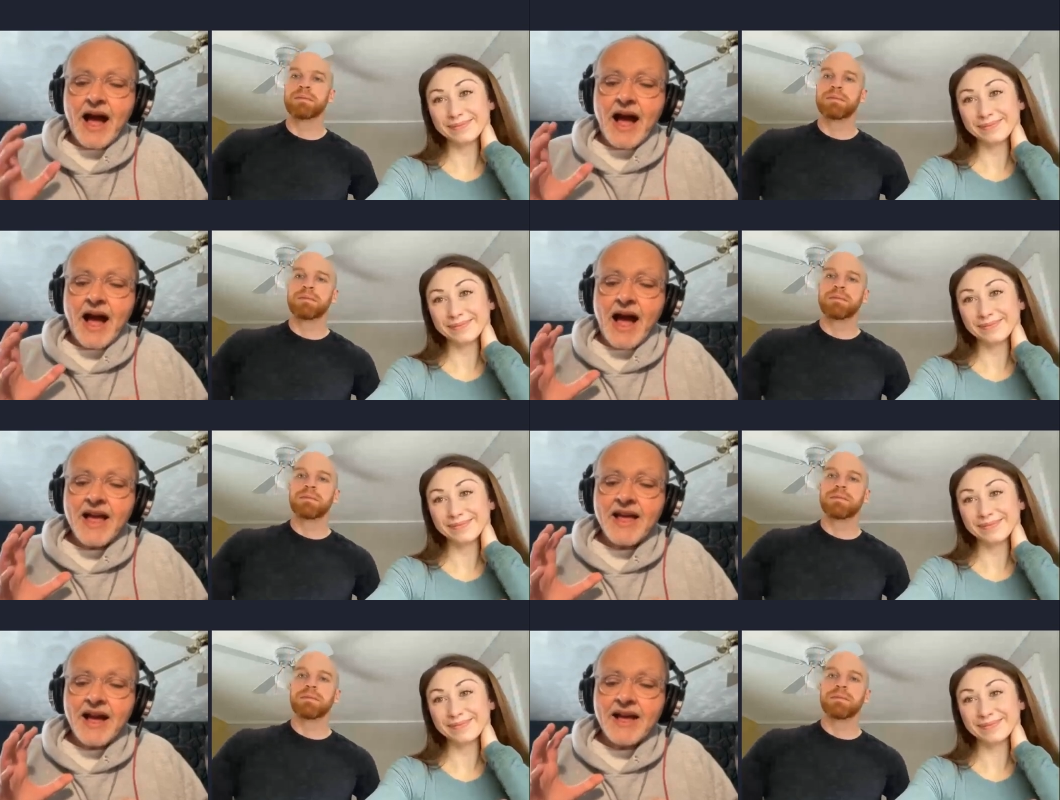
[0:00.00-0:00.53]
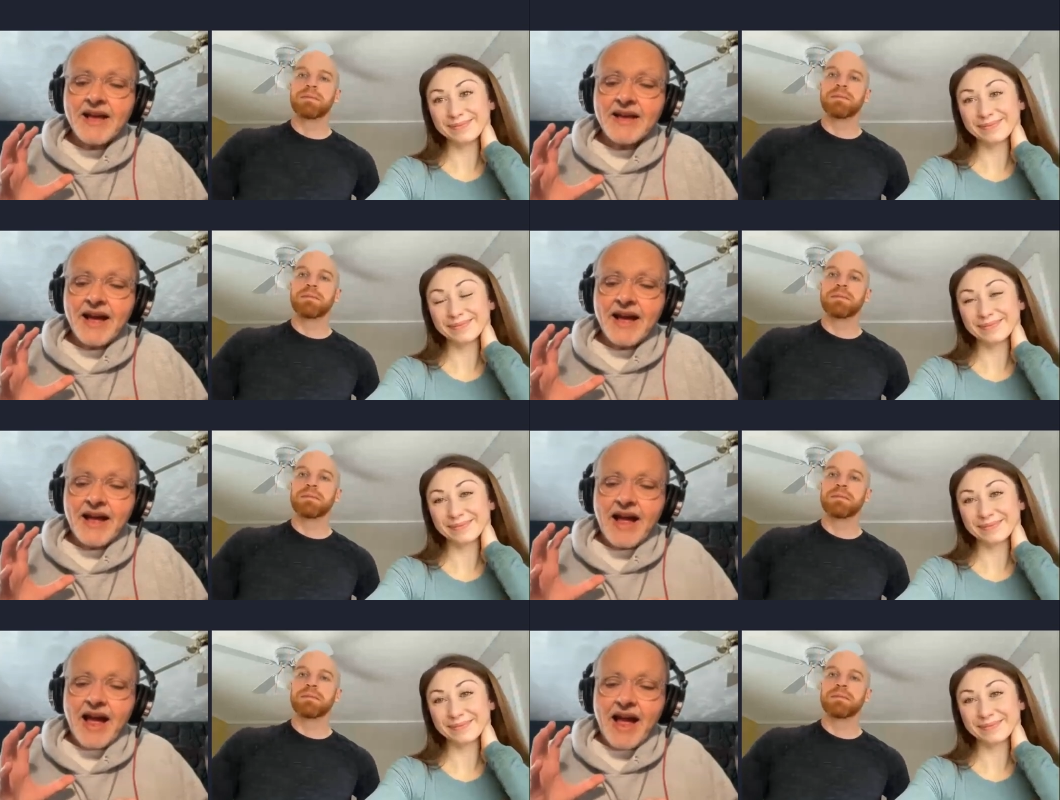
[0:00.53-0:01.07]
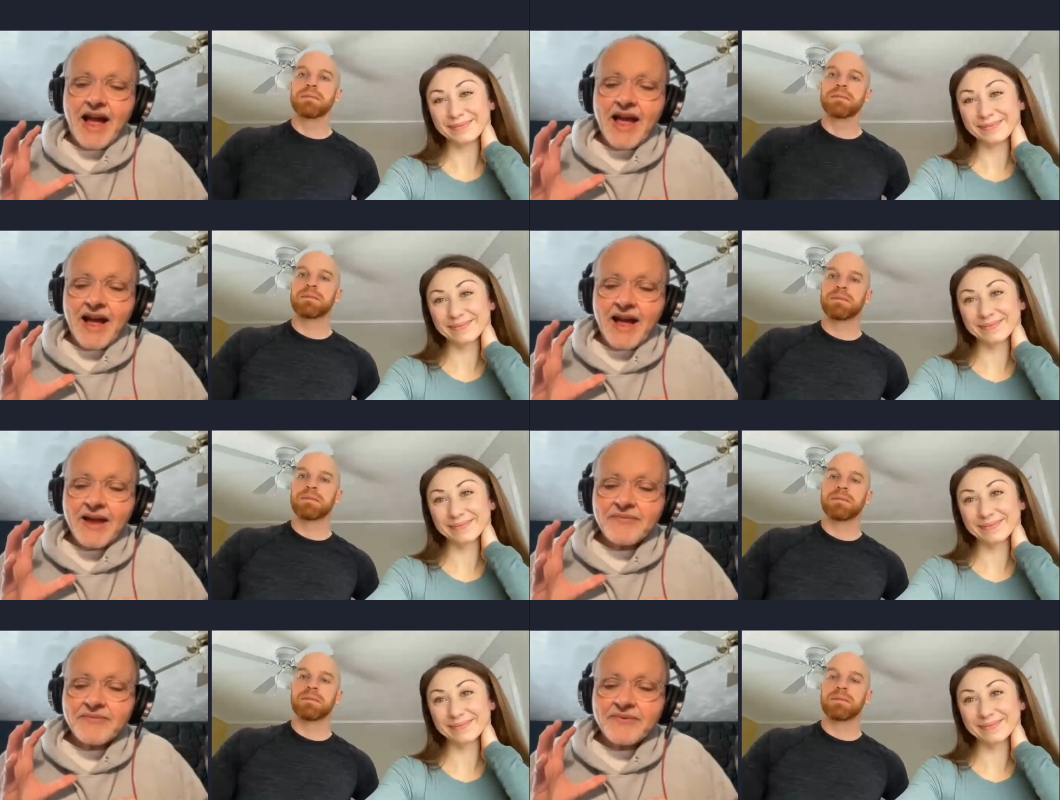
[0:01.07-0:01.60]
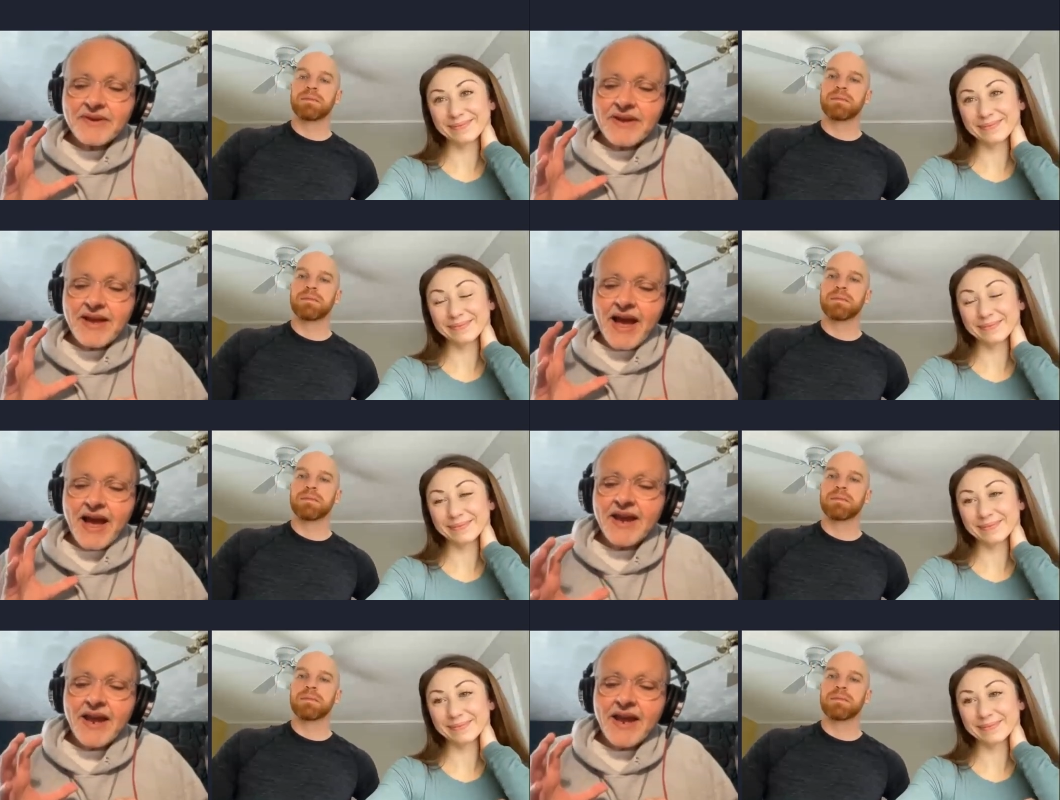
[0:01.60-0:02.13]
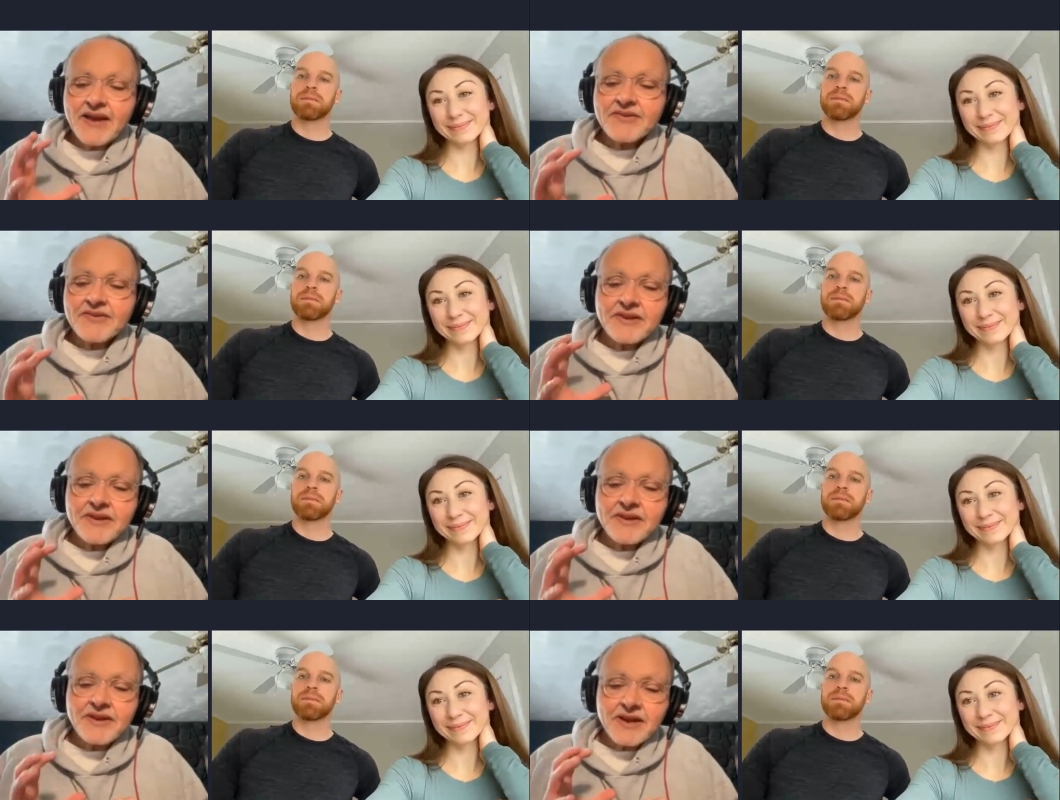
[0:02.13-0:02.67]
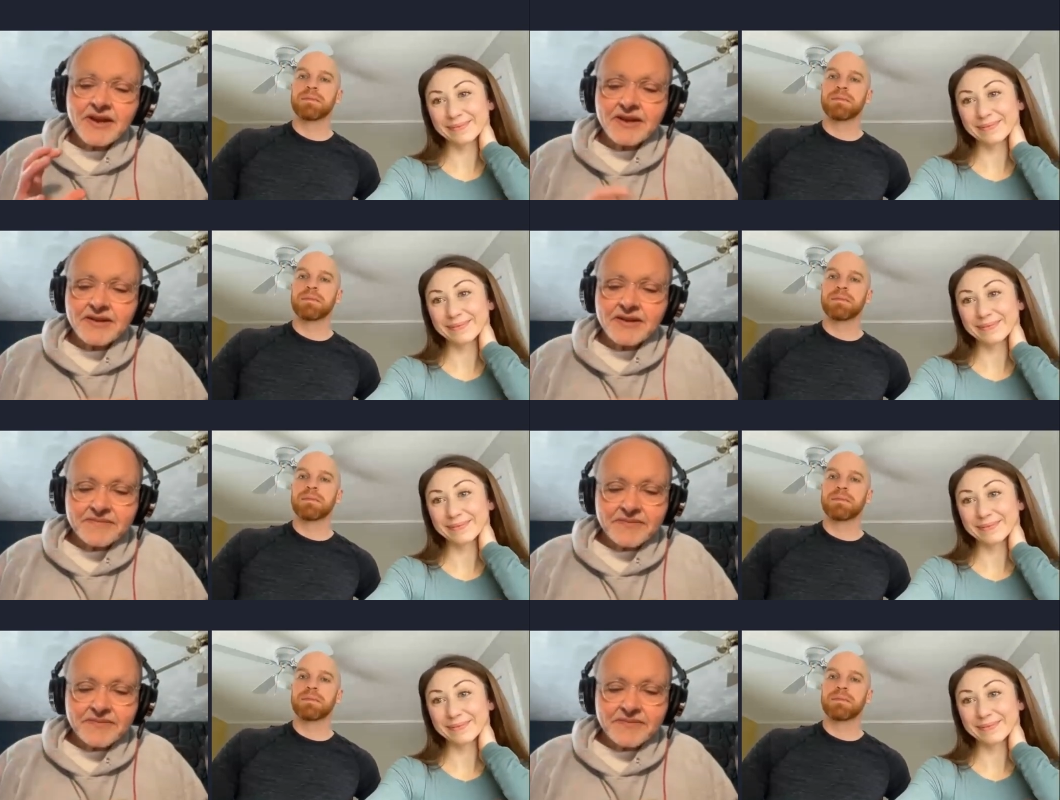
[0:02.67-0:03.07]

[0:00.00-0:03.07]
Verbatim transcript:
Speaker 1: Mm-hmm. I, I, I, I've got to ask you, Nick,